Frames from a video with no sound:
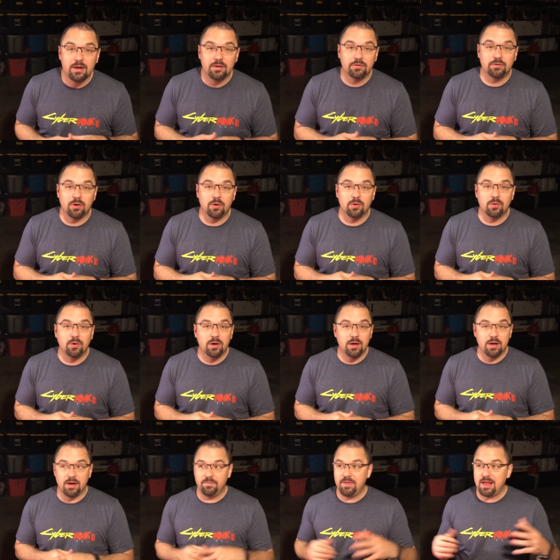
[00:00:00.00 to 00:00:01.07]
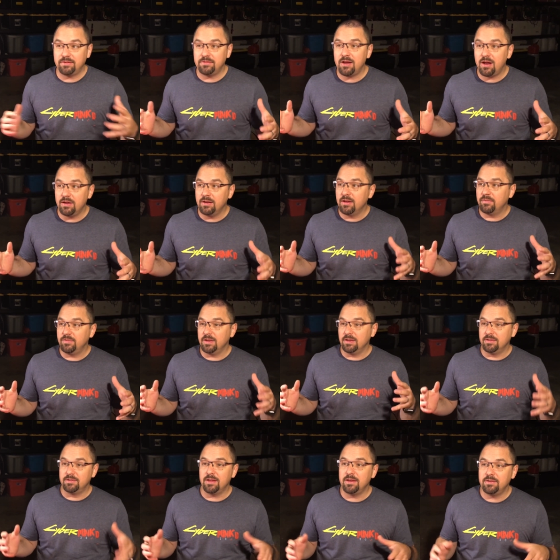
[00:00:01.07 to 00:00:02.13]
So if that's not enough
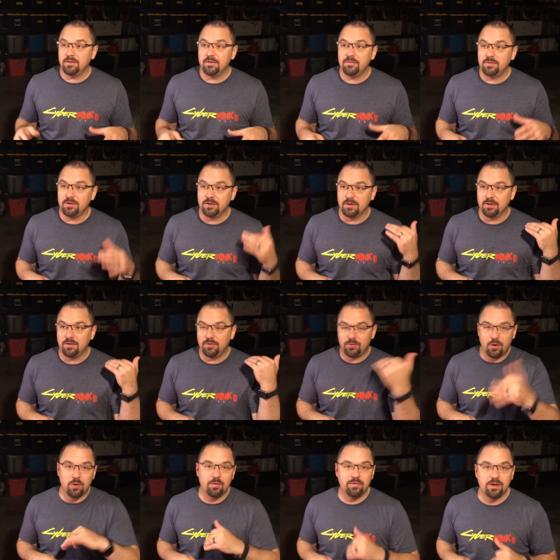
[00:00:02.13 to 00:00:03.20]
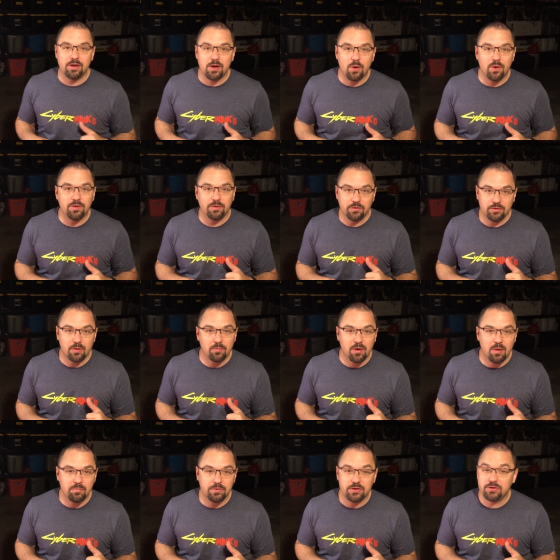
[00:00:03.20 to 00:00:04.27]
incentive to throw a video into the jump
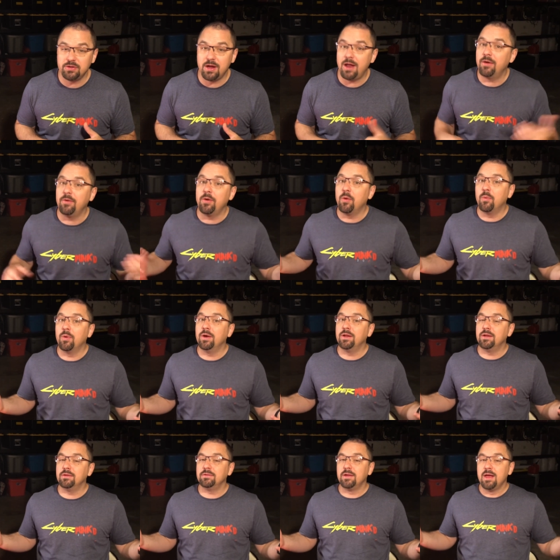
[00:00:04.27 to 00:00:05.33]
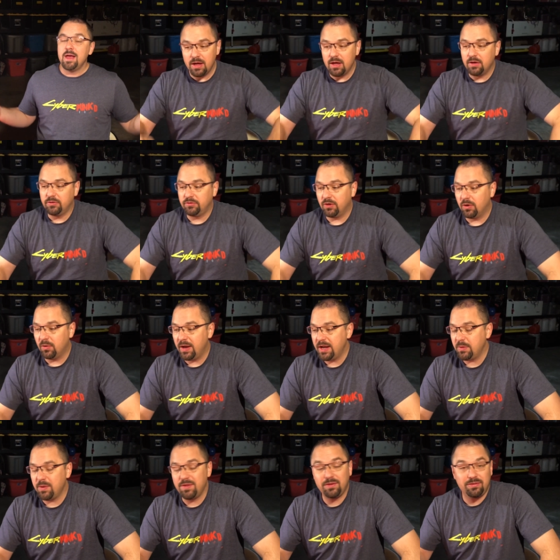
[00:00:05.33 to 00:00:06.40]
competition, I don't know what is. So
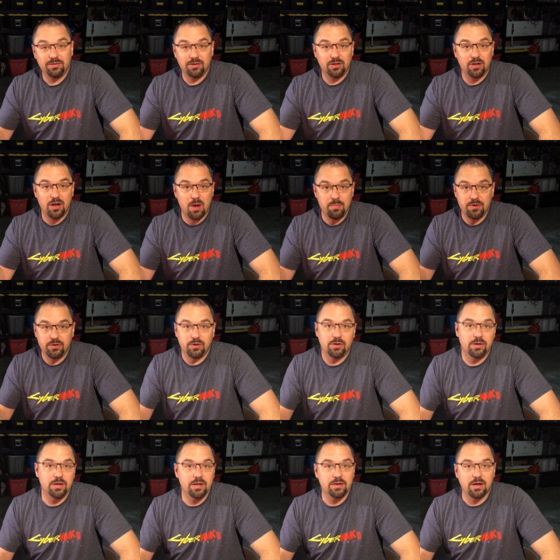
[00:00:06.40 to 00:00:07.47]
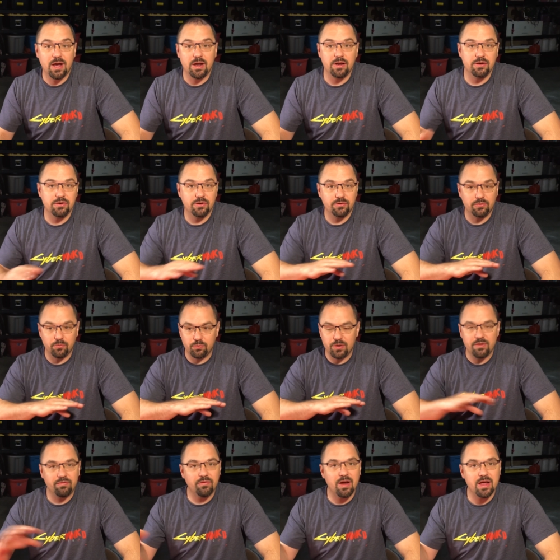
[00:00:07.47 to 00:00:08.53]
anyway, this is a good opportunity to kind of just
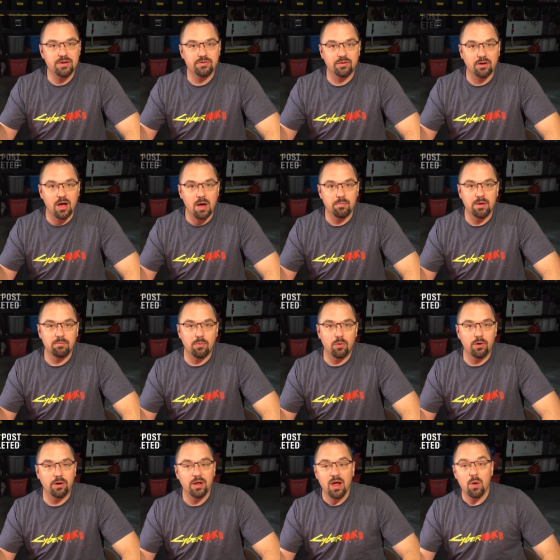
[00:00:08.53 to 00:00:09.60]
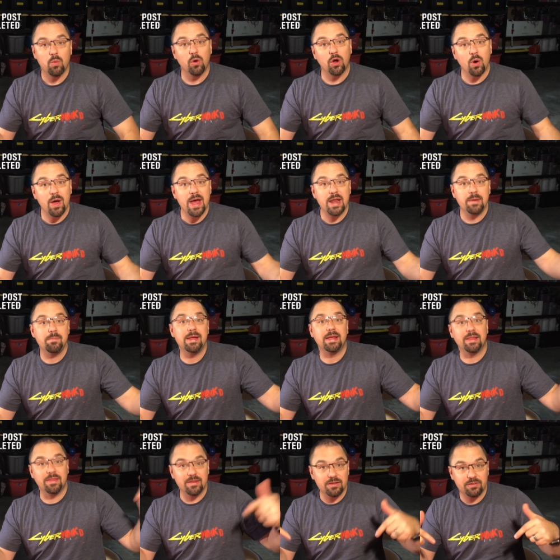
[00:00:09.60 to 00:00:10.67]
refresh the comment board. We'll go ahead and
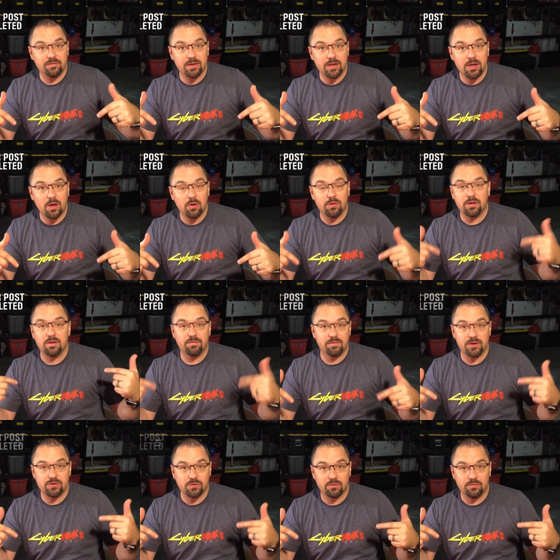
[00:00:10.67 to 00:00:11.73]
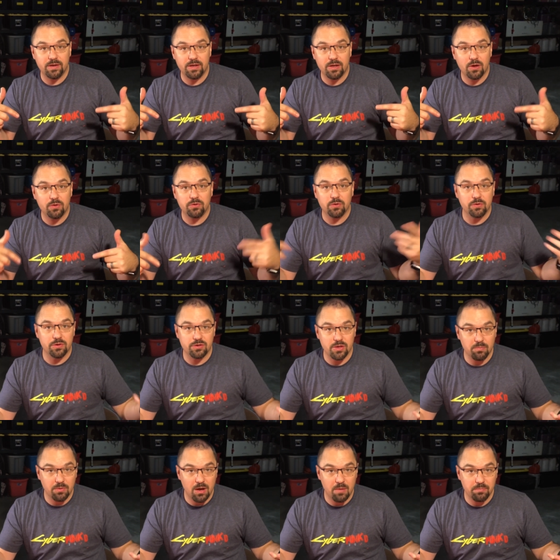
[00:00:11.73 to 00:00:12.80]
make this video the official video to the
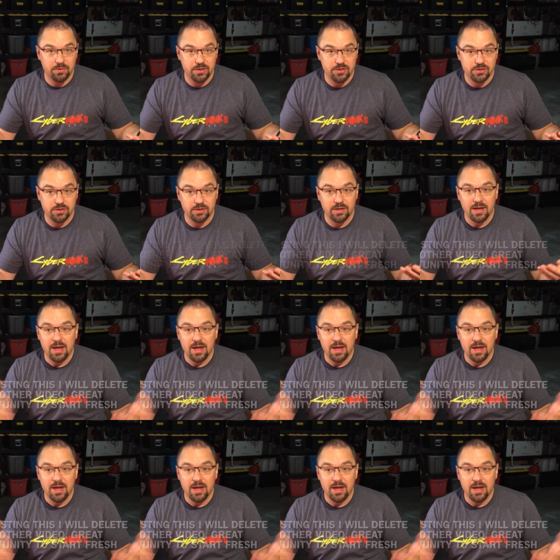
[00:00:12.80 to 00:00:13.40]
jump competition.